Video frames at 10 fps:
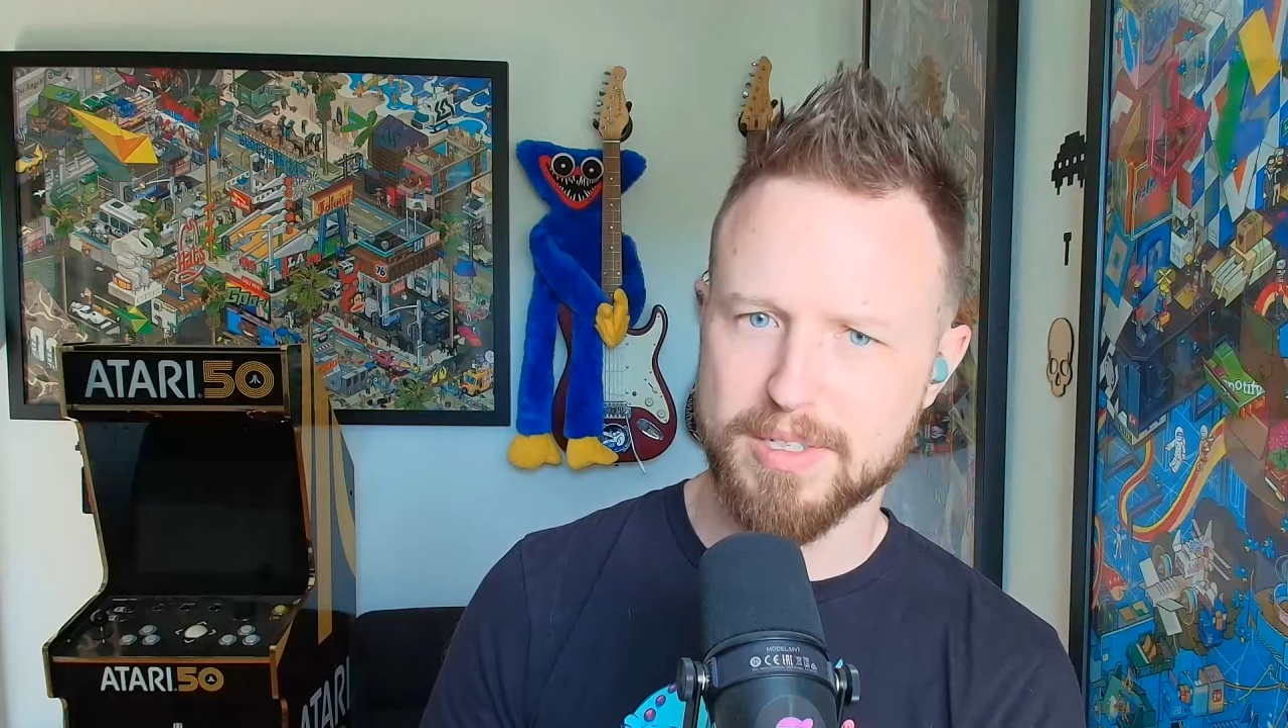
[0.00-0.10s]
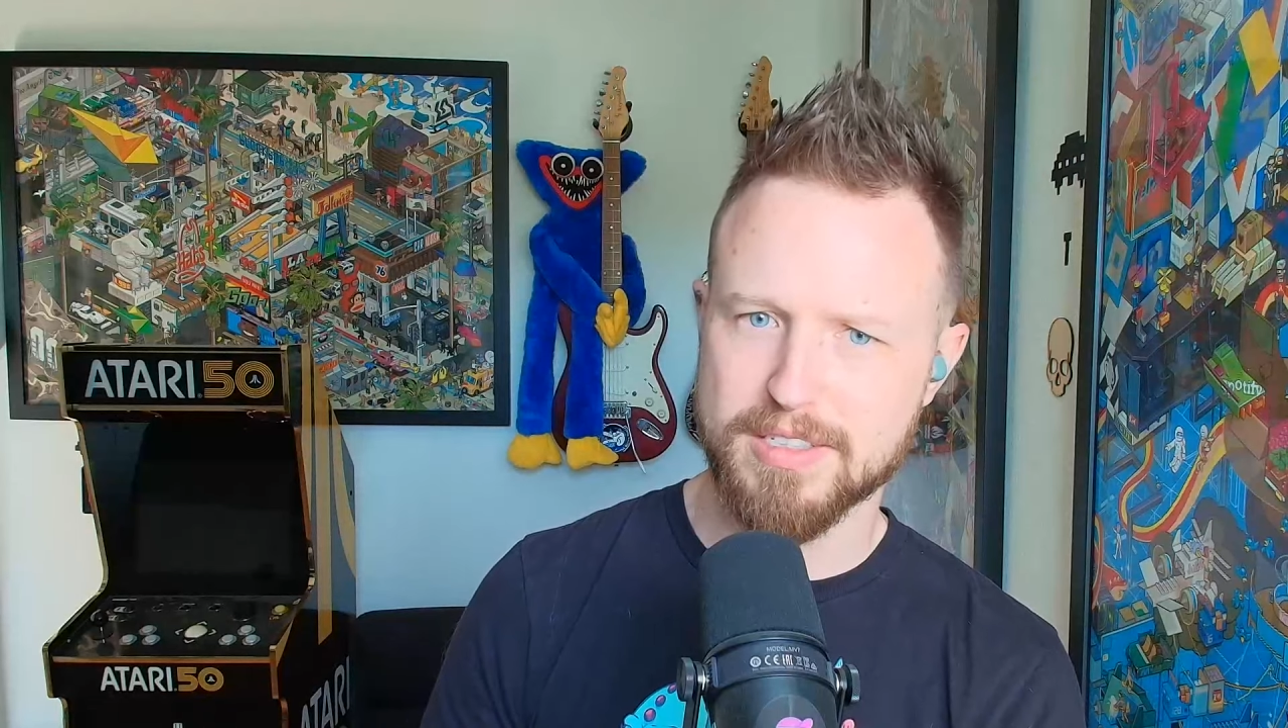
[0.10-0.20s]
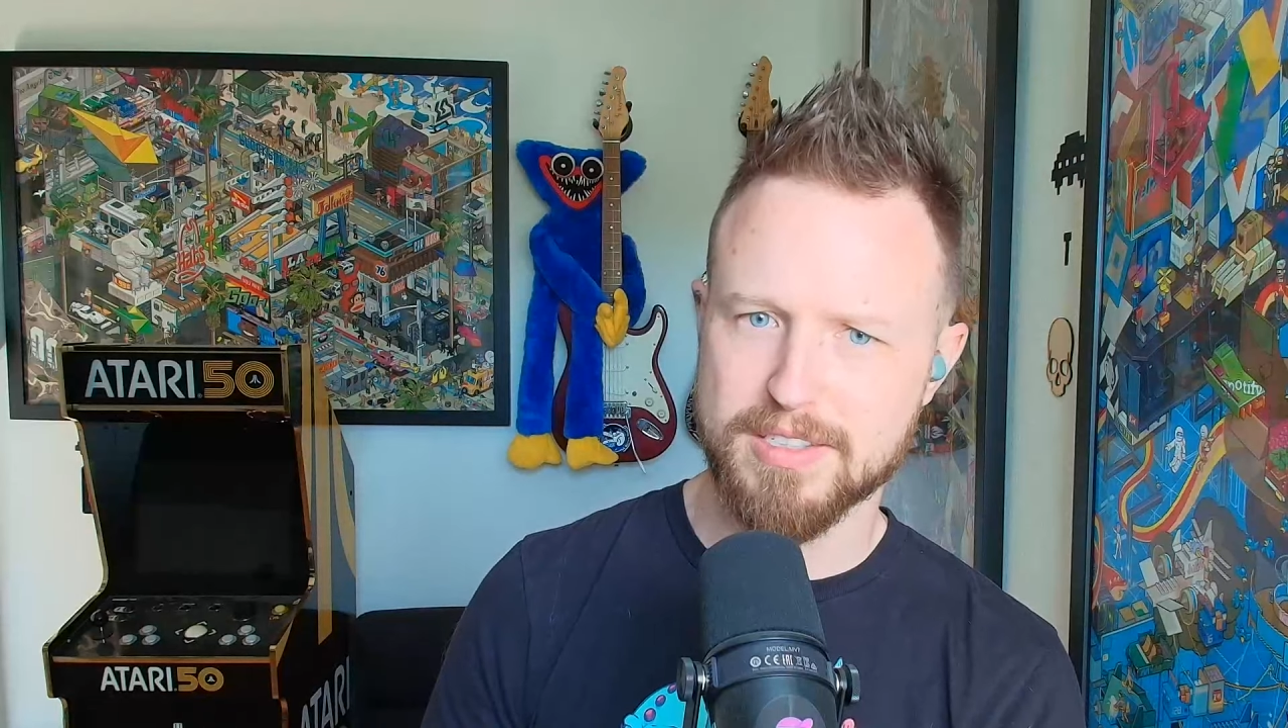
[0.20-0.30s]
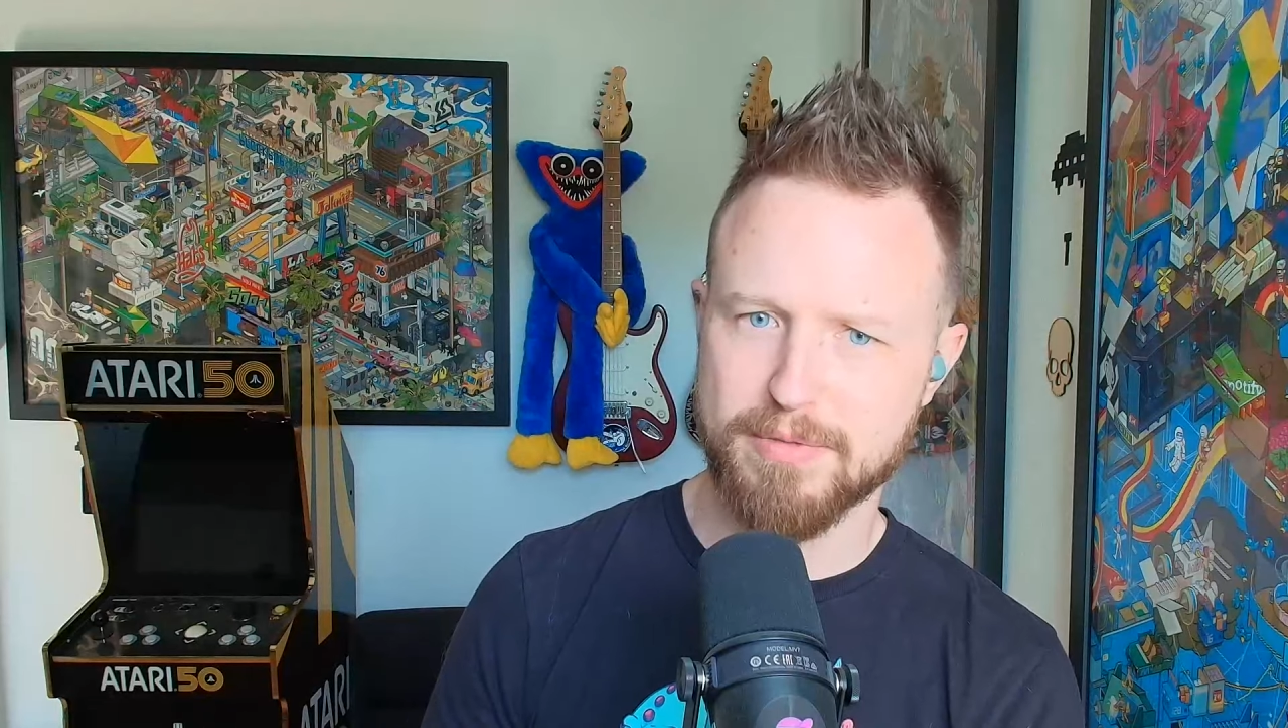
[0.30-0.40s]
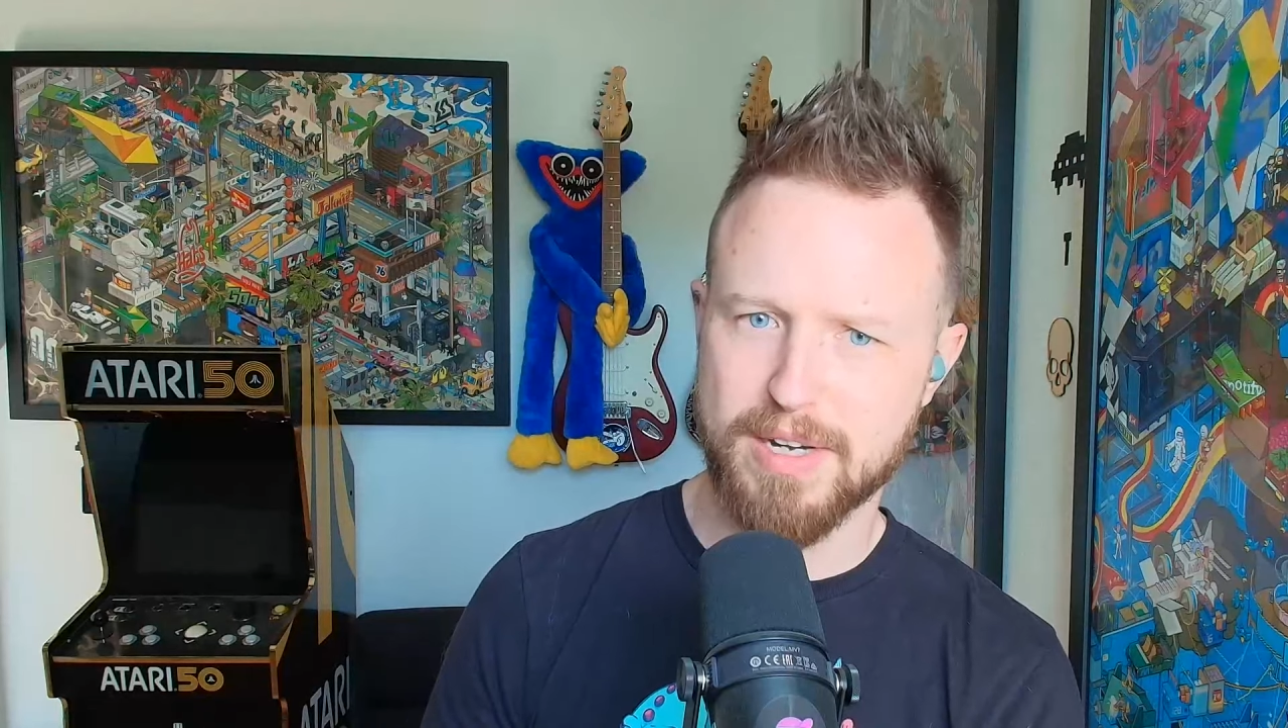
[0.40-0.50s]

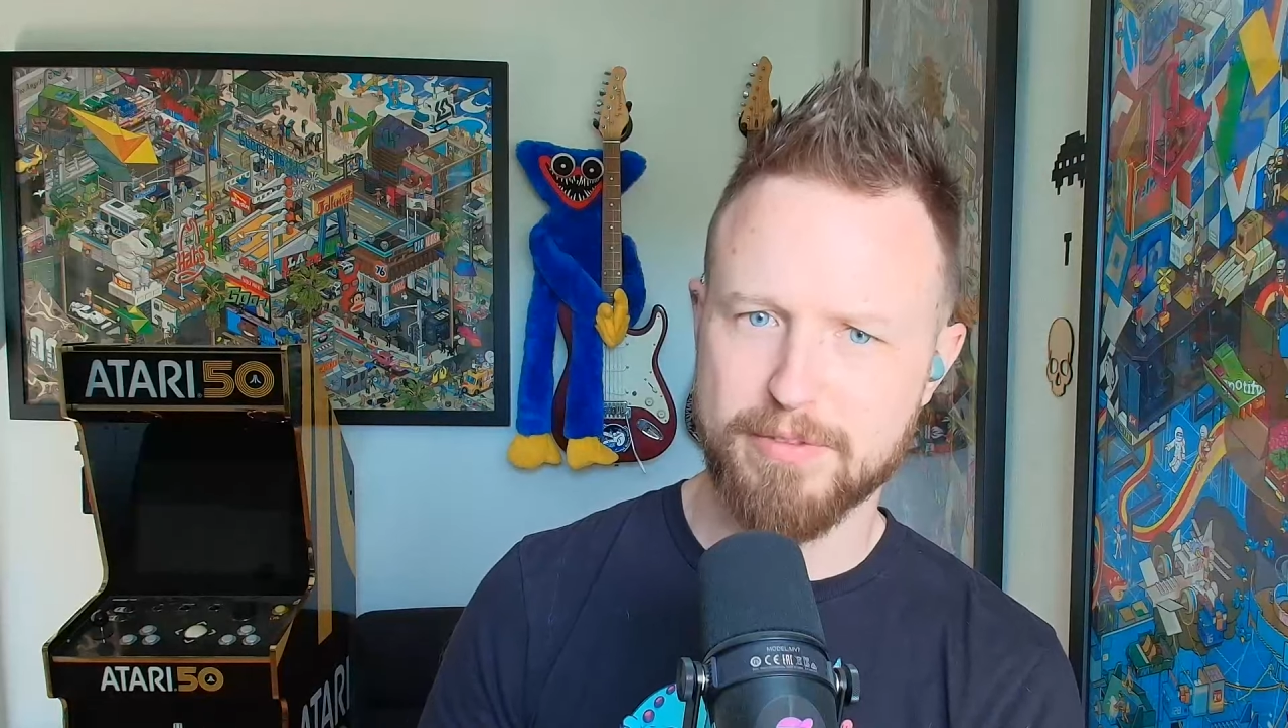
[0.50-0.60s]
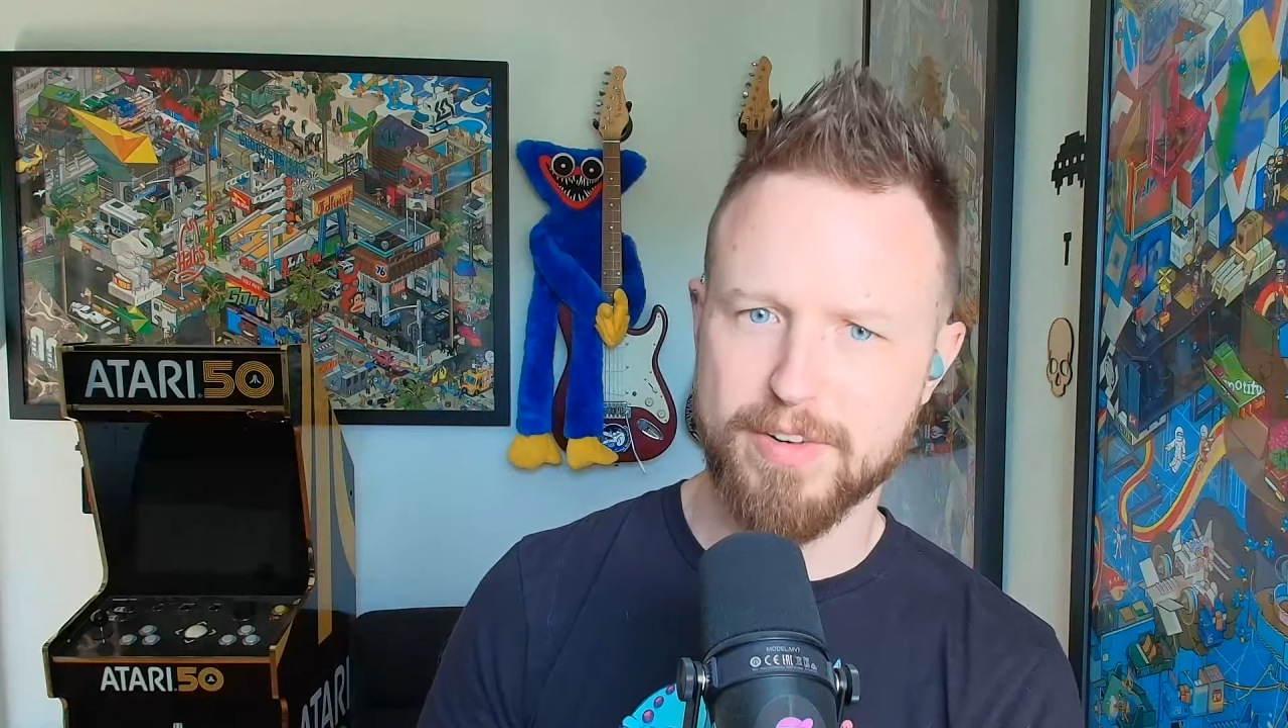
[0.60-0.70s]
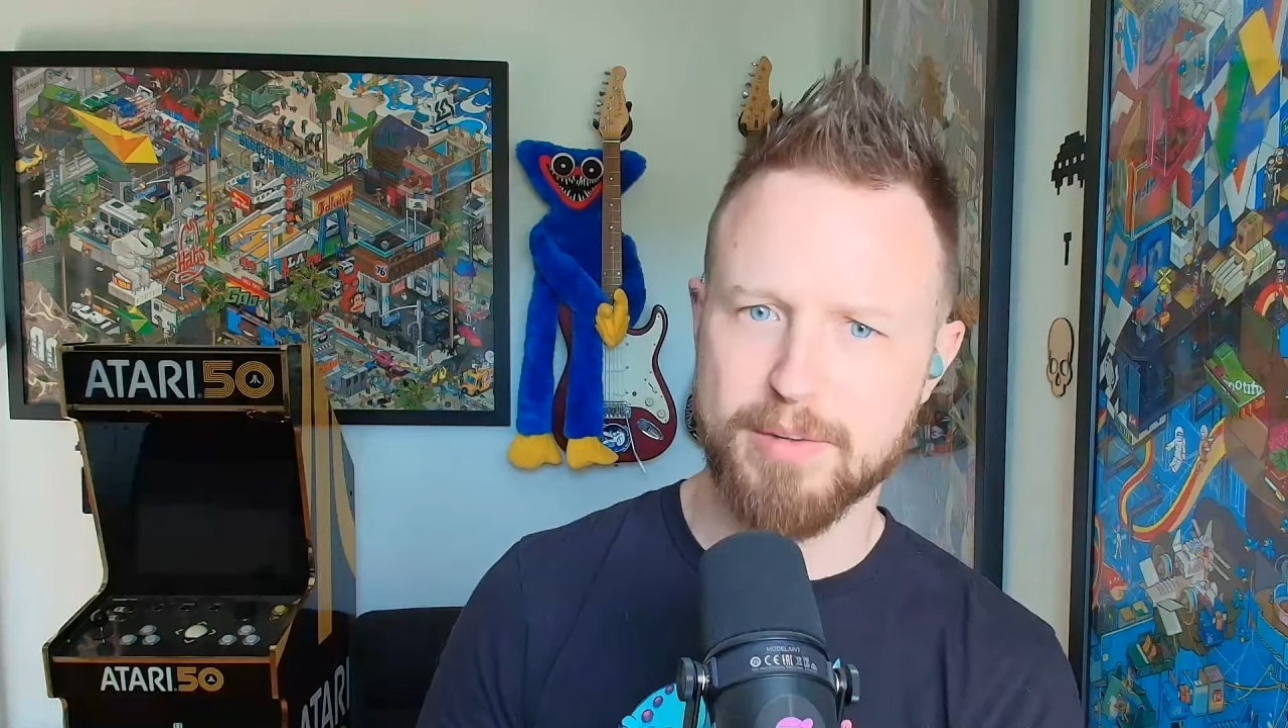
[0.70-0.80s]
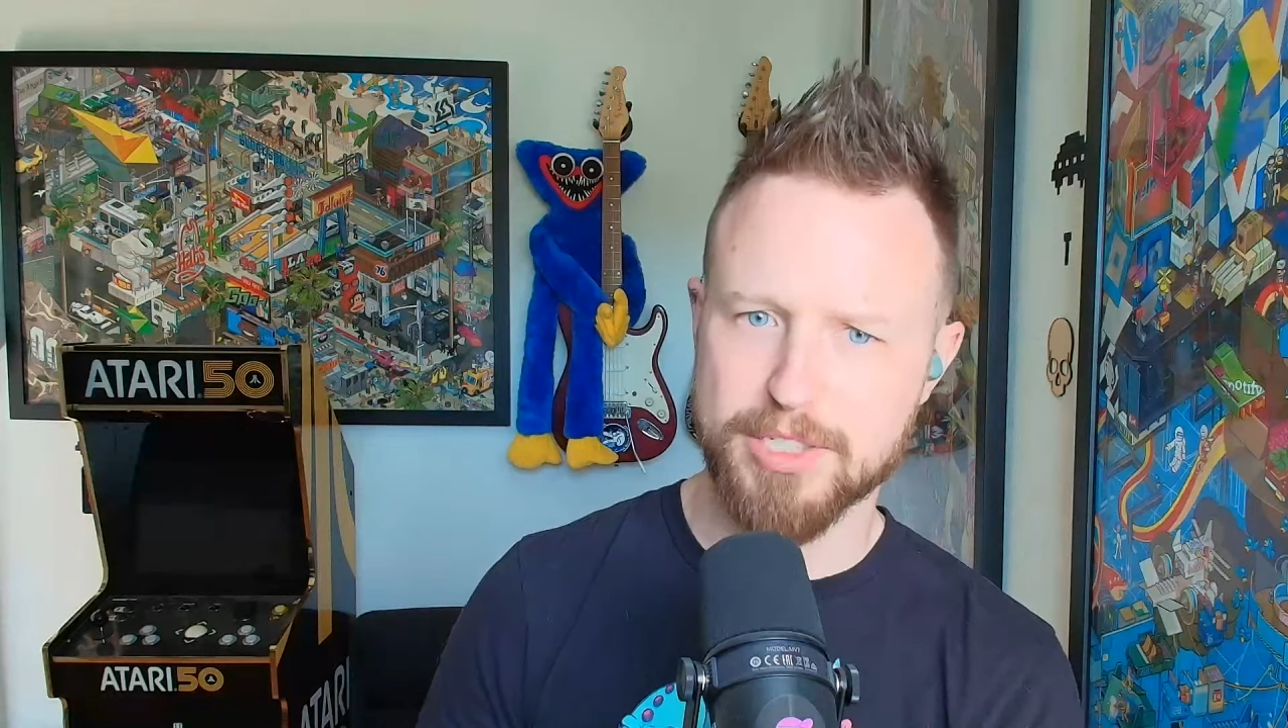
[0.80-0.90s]
Is I very